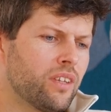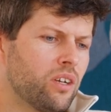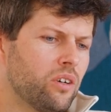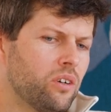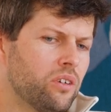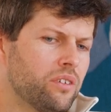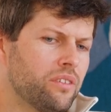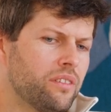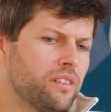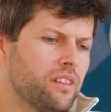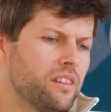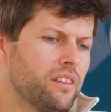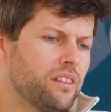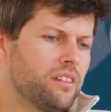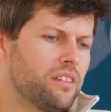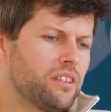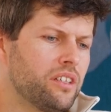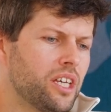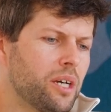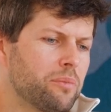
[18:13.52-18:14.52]
on
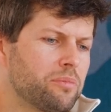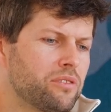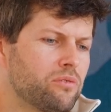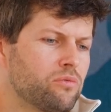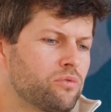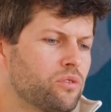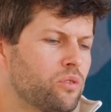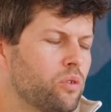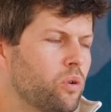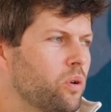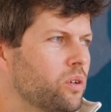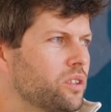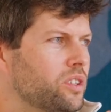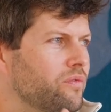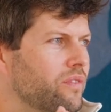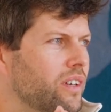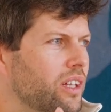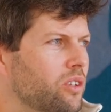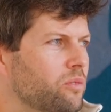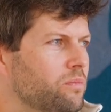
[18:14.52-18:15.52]
the absolute core
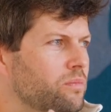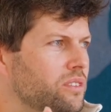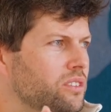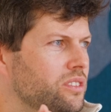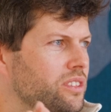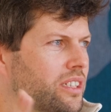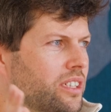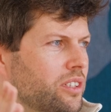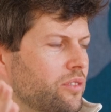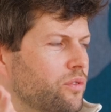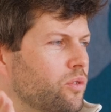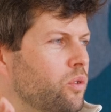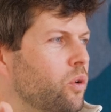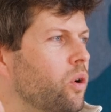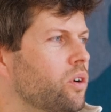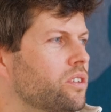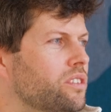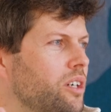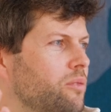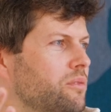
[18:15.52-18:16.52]
development, kind of
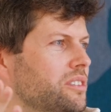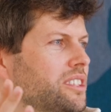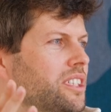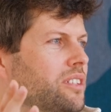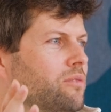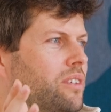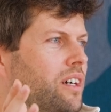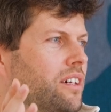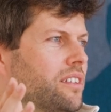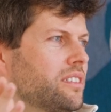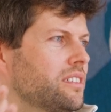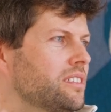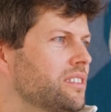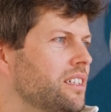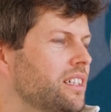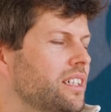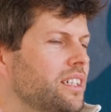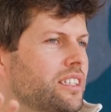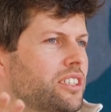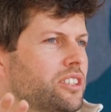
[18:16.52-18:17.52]
co- I would say rather
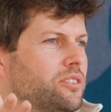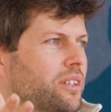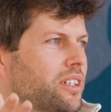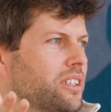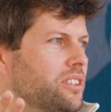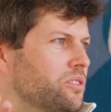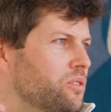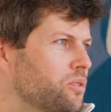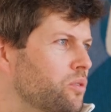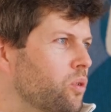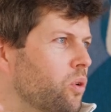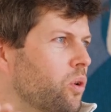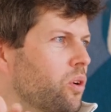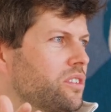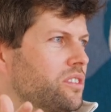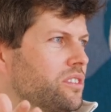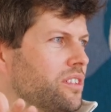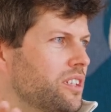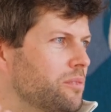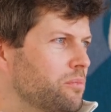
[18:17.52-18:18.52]
trying to
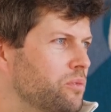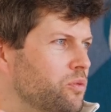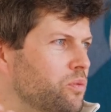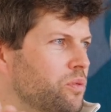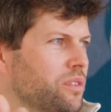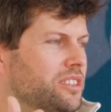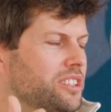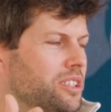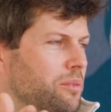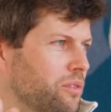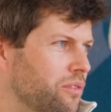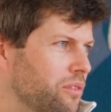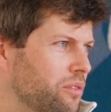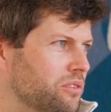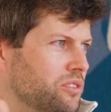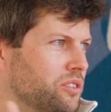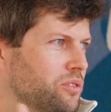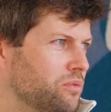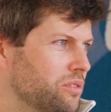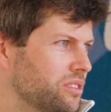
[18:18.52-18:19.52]
coordinate between some of
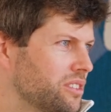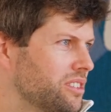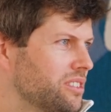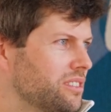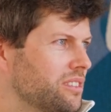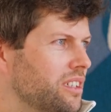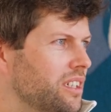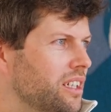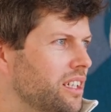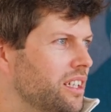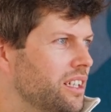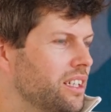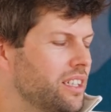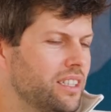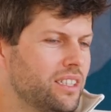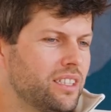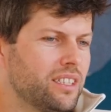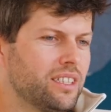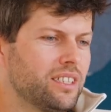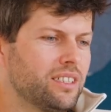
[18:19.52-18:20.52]
those units.
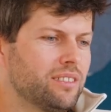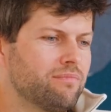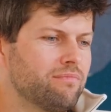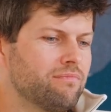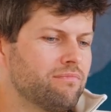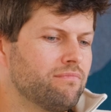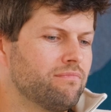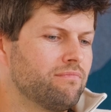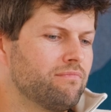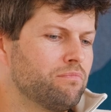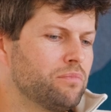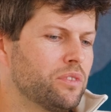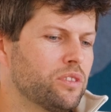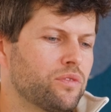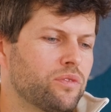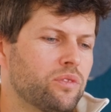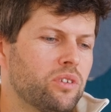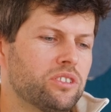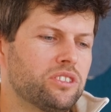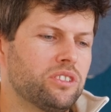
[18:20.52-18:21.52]
Um, but
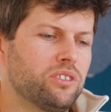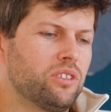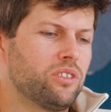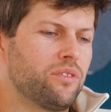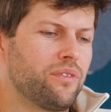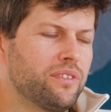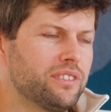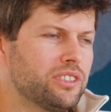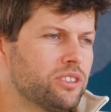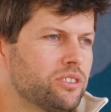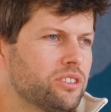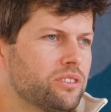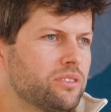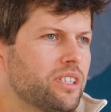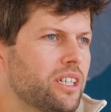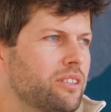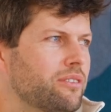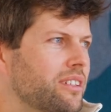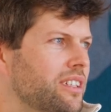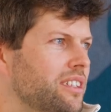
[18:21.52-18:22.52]
of course, a lot of it is also
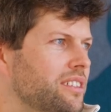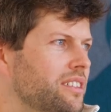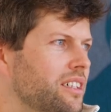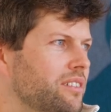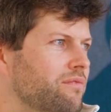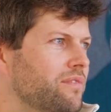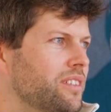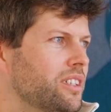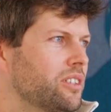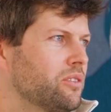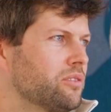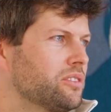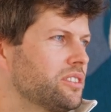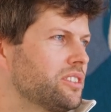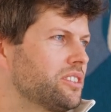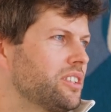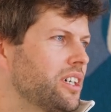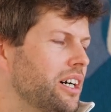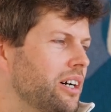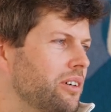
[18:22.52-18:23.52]
directly done via Gnosis
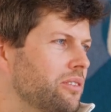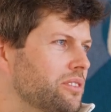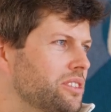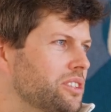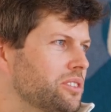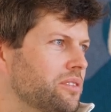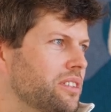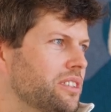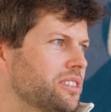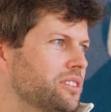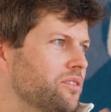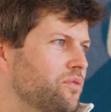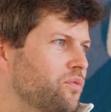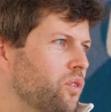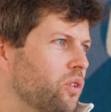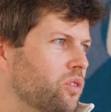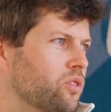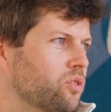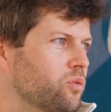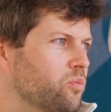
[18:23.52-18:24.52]
DAO. So there's a
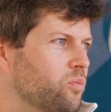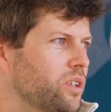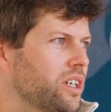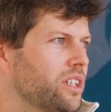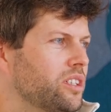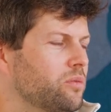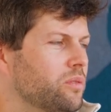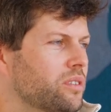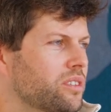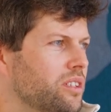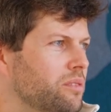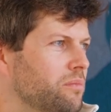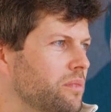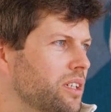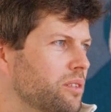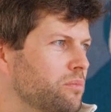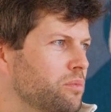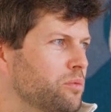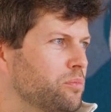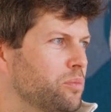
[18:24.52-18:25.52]
forum where anyone can
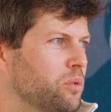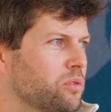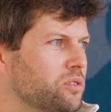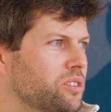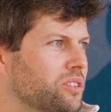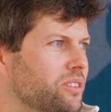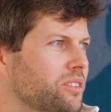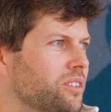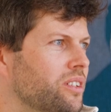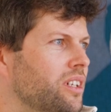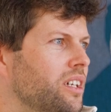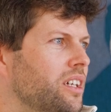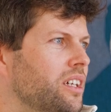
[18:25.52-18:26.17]
make proposals,